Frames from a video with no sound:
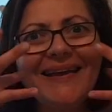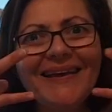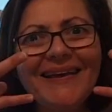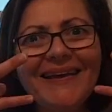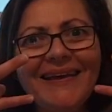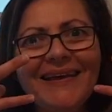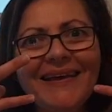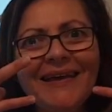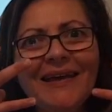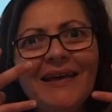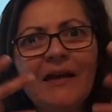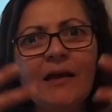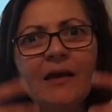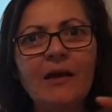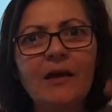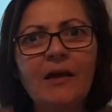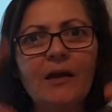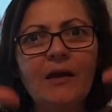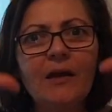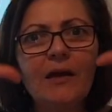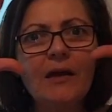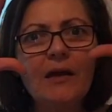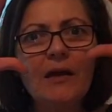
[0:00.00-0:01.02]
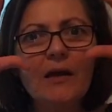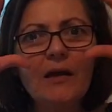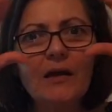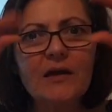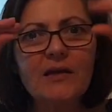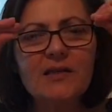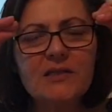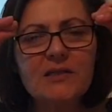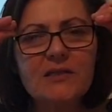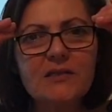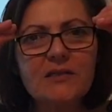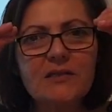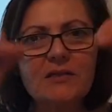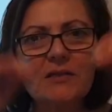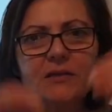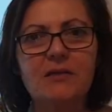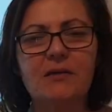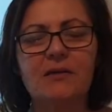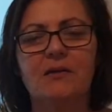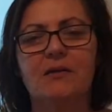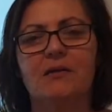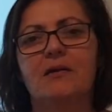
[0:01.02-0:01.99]
Mix.
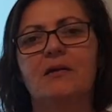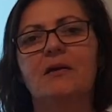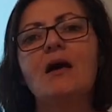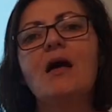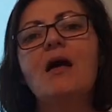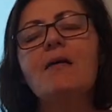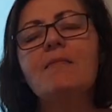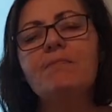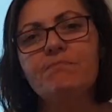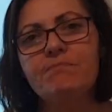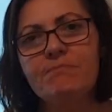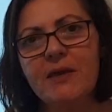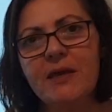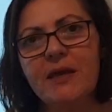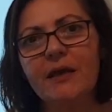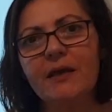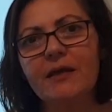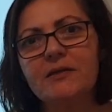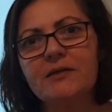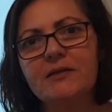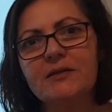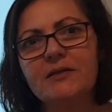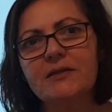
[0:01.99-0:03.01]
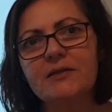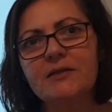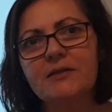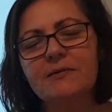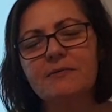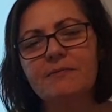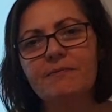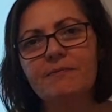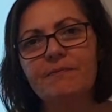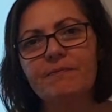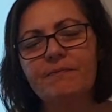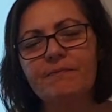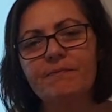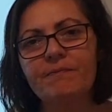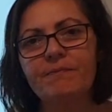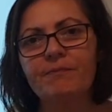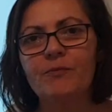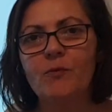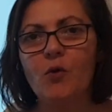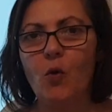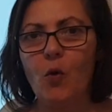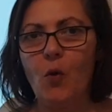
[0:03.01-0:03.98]
Mix.
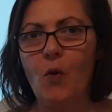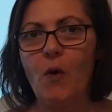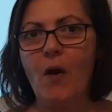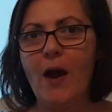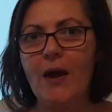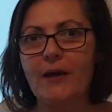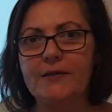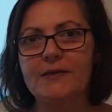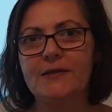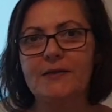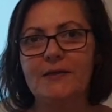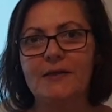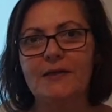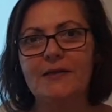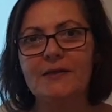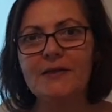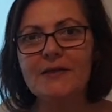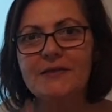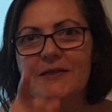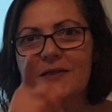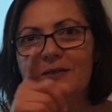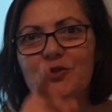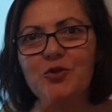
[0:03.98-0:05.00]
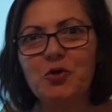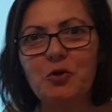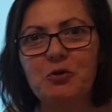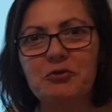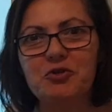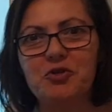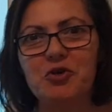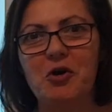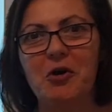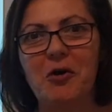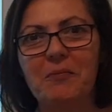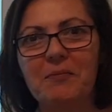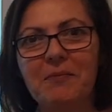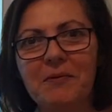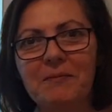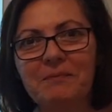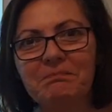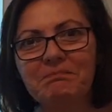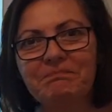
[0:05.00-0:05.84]
All right. This is your job.